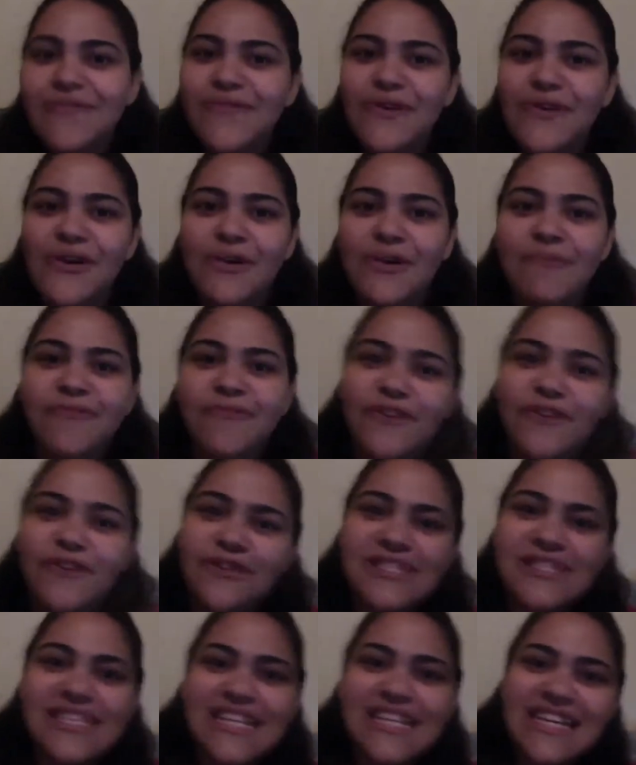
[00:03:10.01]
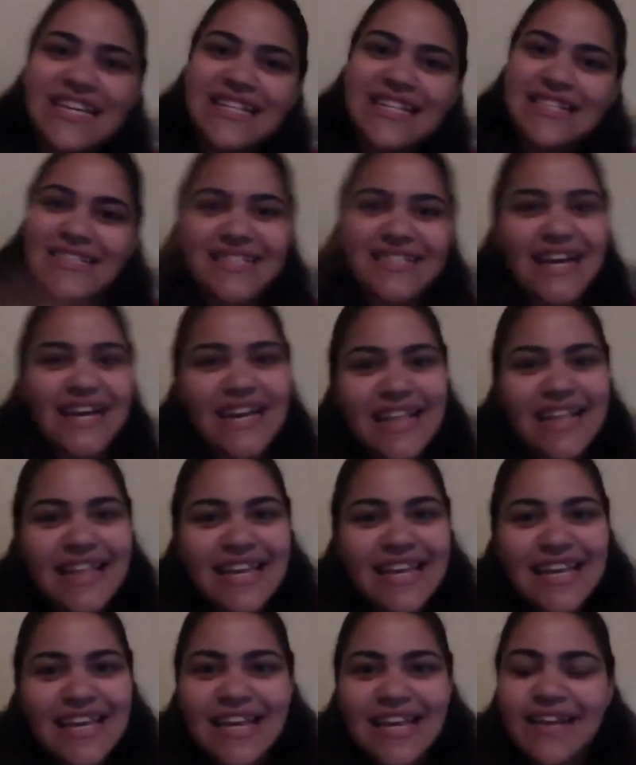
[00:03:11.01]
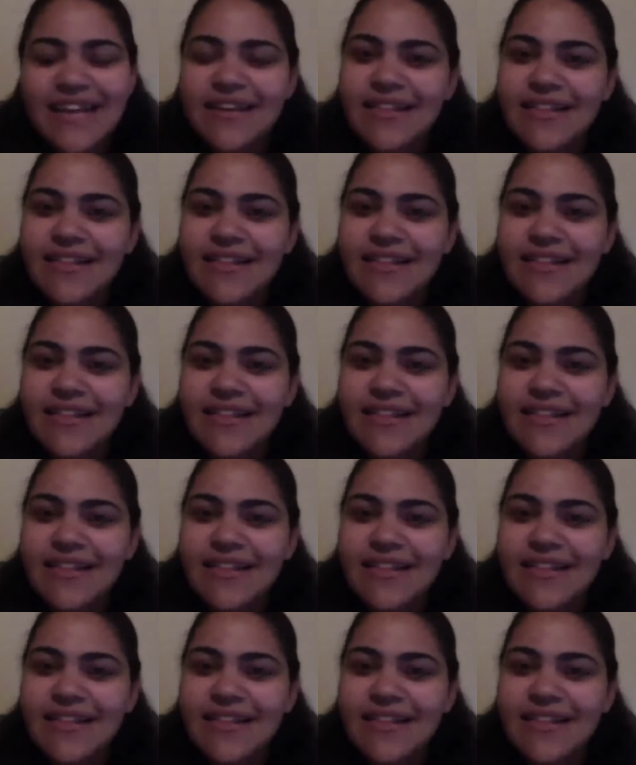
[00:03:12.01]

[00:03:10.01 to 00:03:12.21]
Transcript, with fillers: from first lead to second lead.